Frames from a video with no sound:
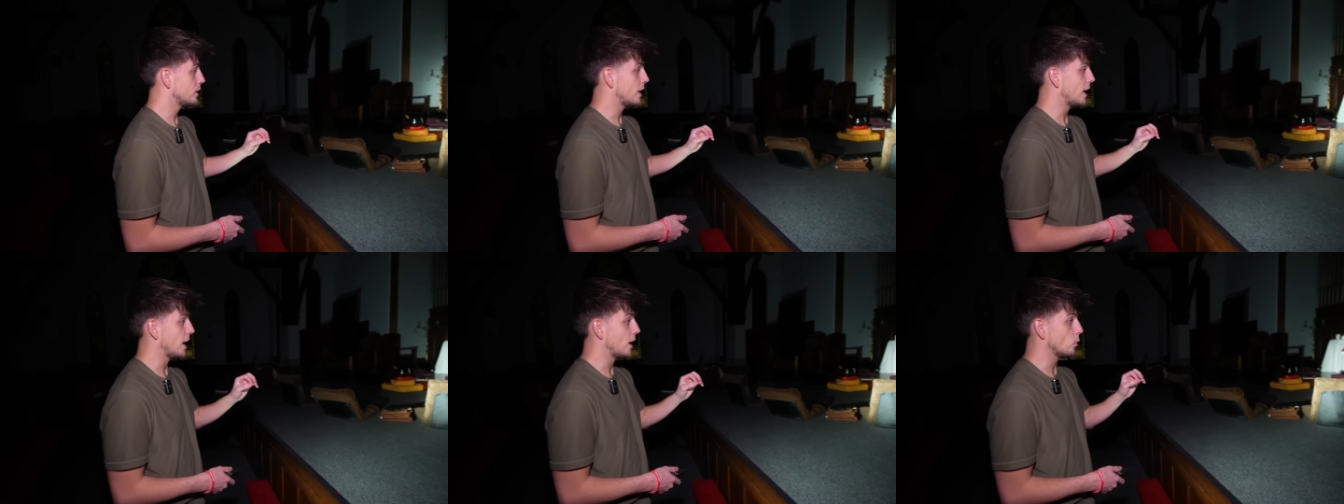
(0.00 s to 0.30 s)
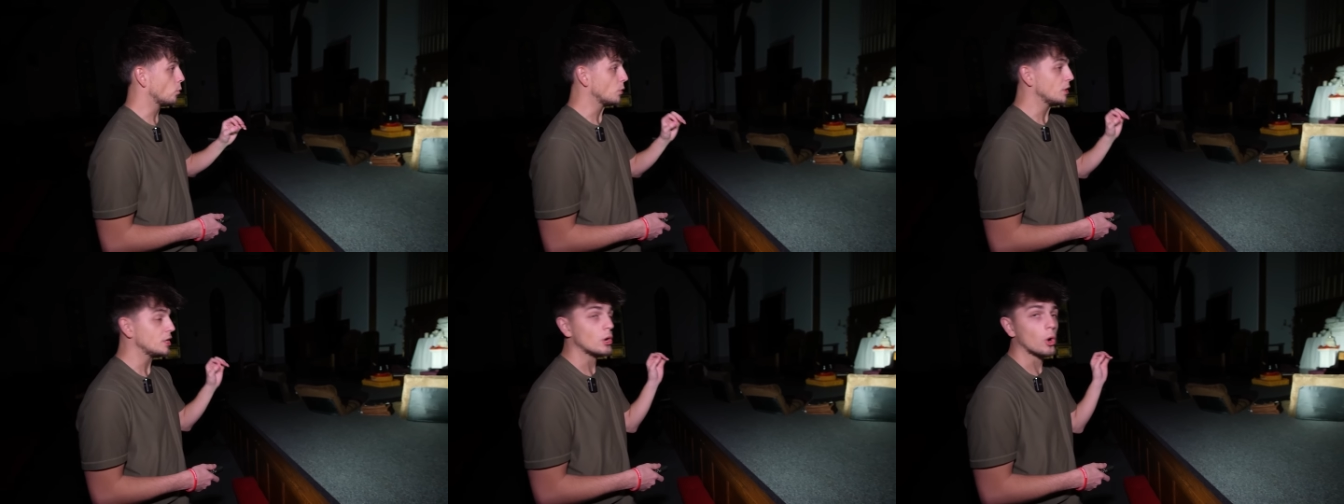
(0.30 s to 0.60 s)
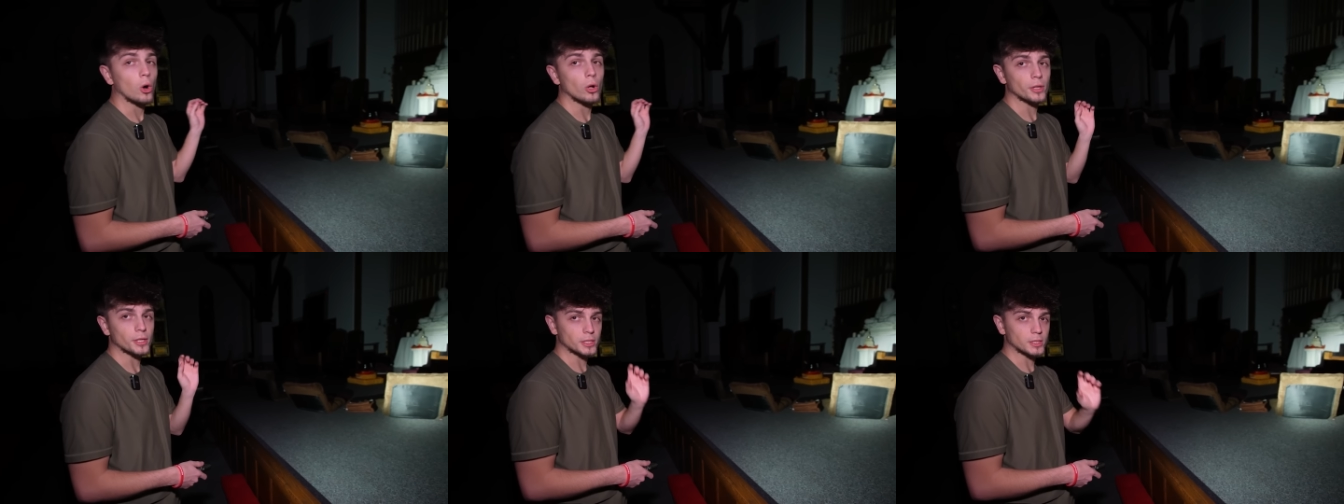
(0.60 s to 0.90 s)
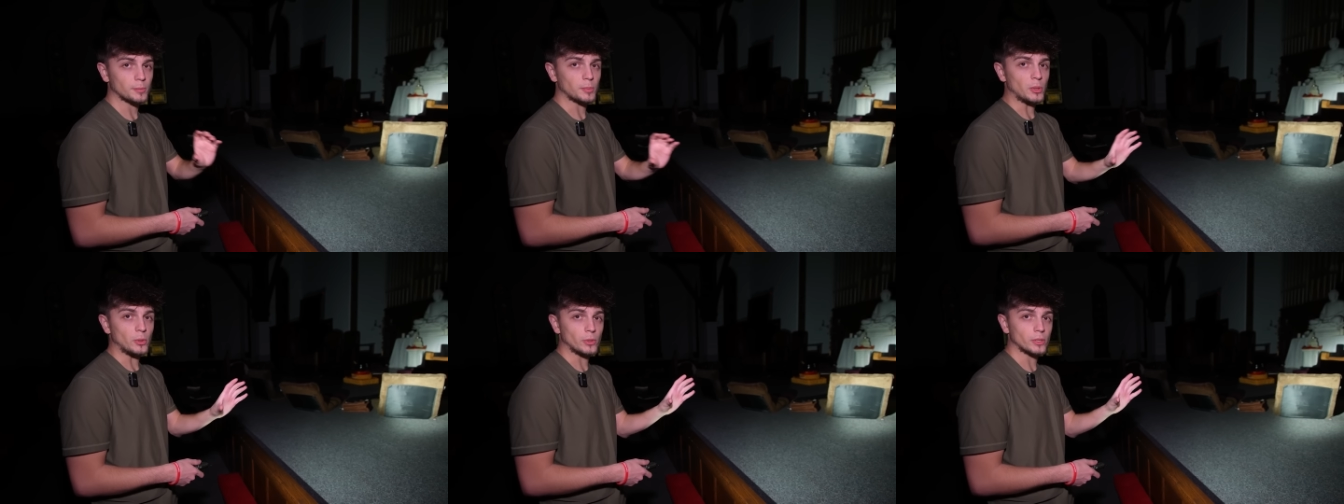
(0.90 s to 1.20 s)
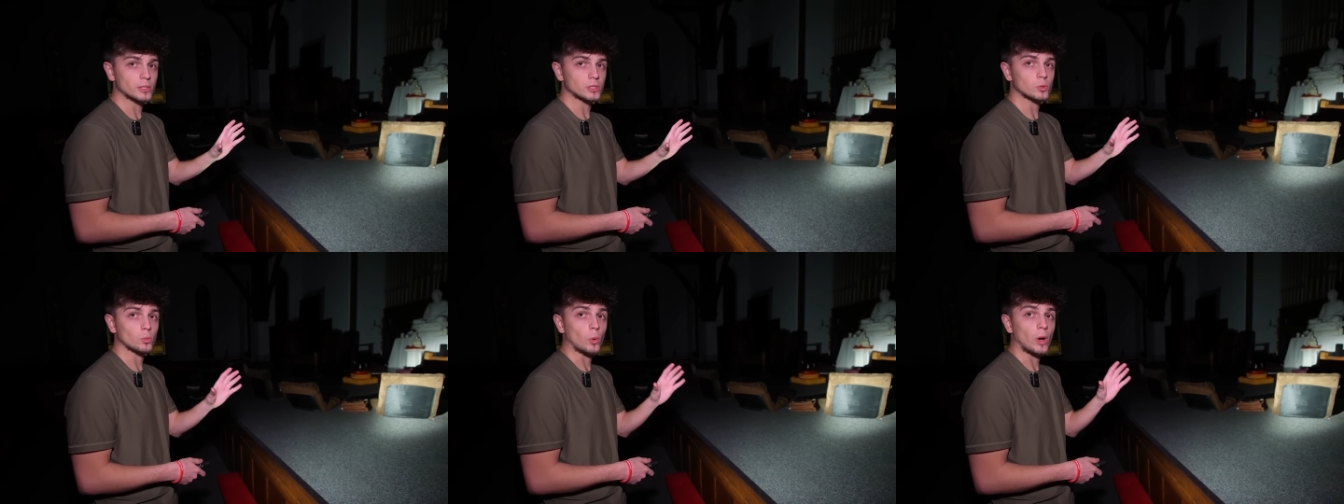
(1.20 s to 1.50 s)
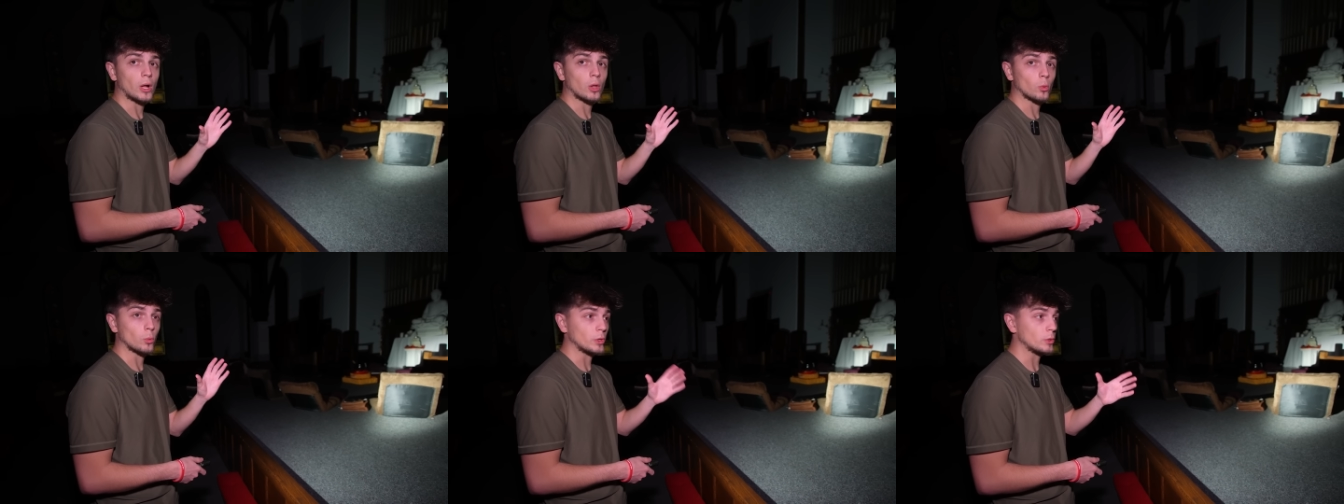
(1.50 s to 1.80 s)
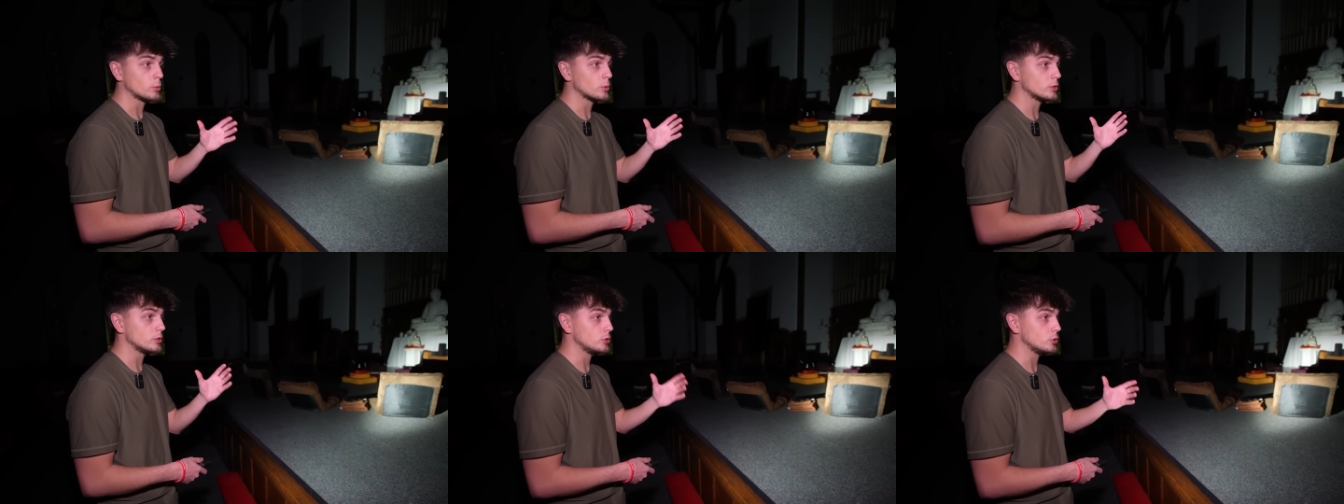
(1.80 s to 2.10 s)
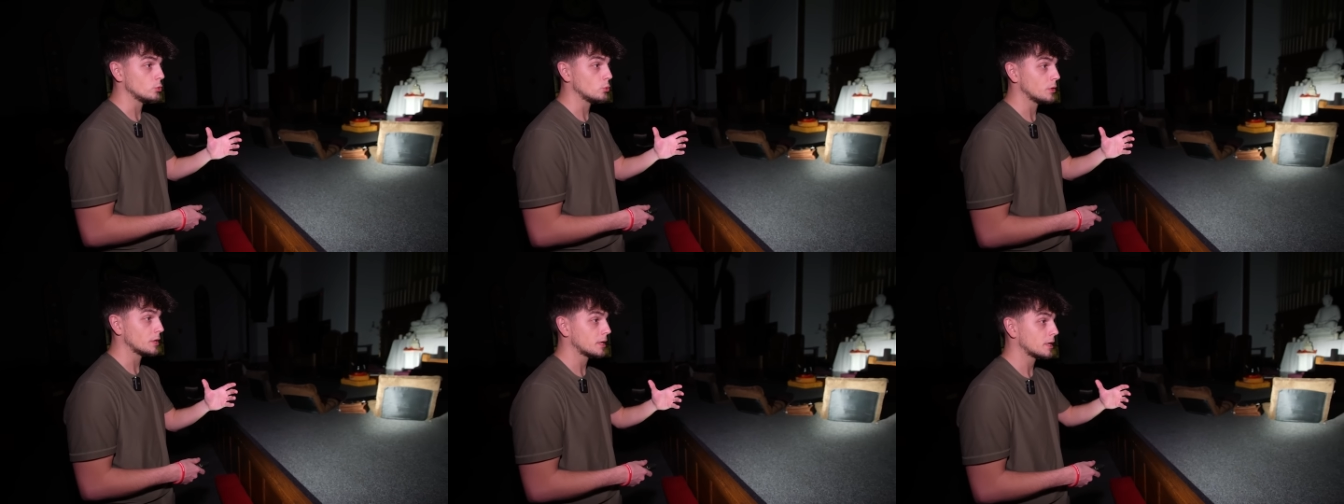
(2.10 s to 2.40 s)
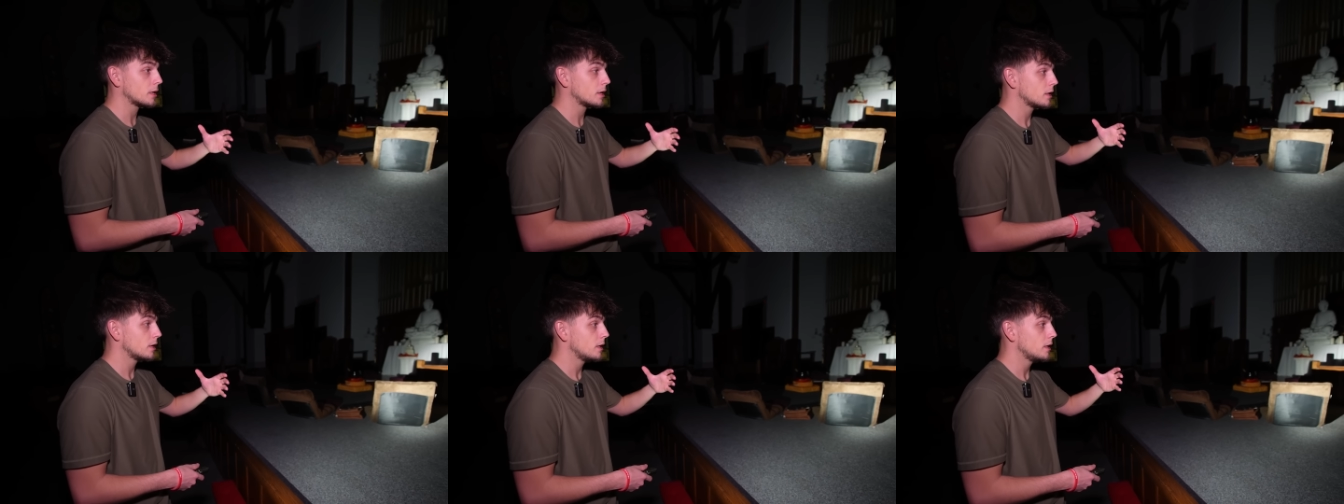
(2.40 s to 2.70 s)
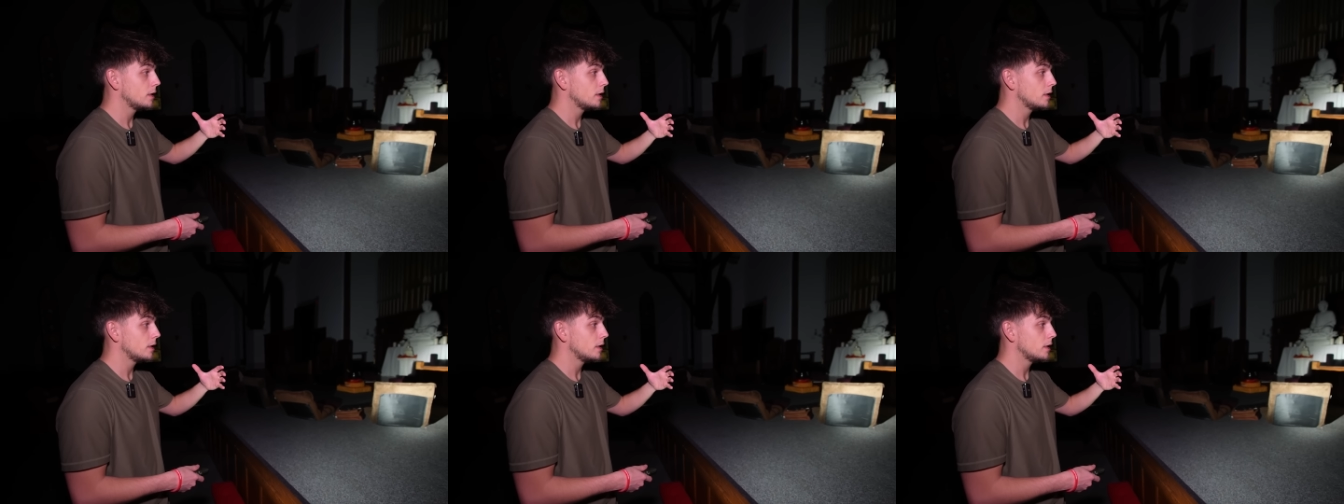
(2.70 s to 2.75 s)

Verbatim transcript: that we all experienced while we were doing